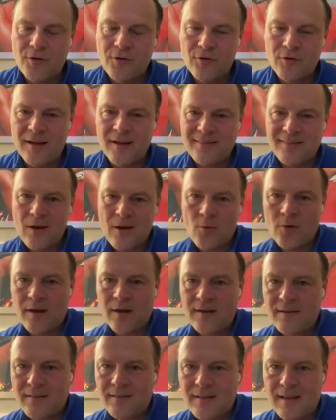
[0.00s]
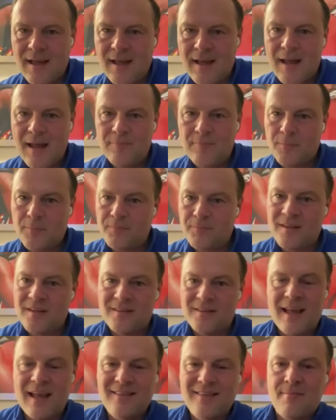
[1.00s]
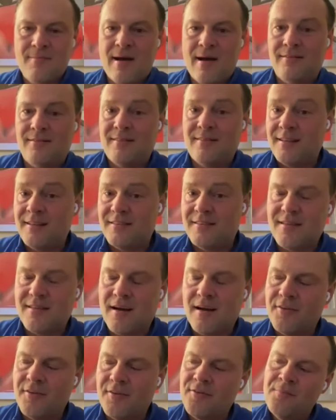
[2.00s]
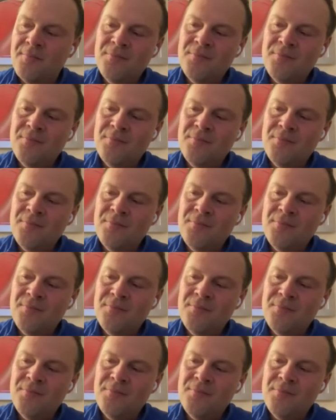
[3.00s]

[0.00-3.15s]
feel like they were into the game, to, take them out then's tough.